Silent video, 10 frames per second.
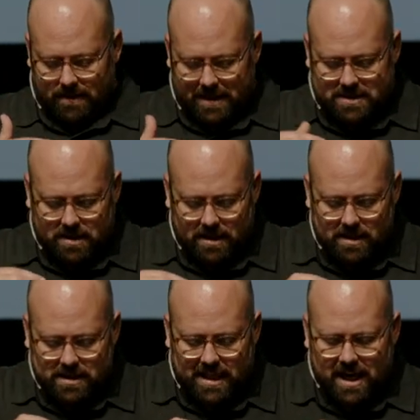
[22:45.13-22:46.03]
Let's
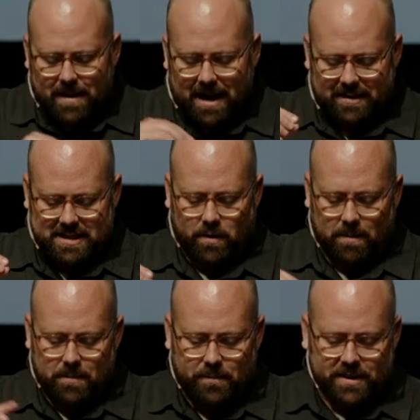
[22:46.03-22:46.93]
think about it this way. I'm
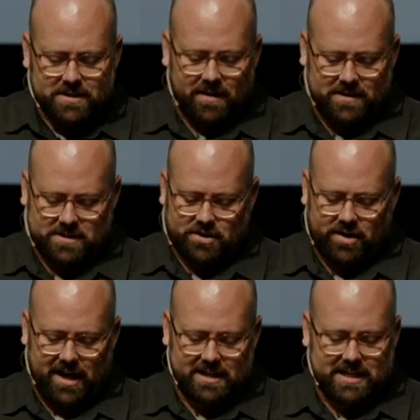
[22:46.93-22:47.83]
going to put this on the
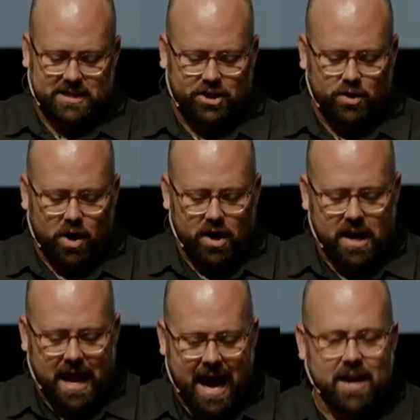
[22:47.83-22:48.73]
screen. It says, You are
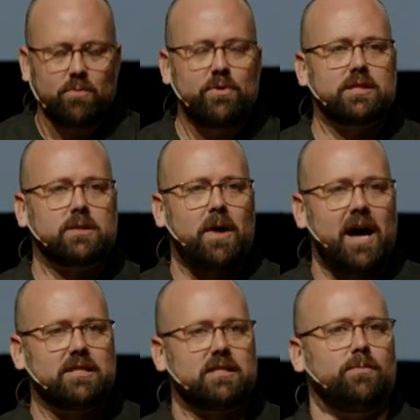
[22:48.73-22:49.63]
not
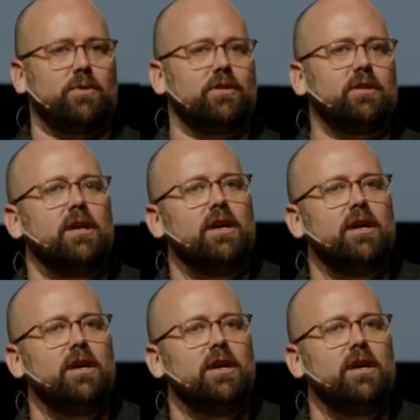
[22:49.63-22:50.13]
responsible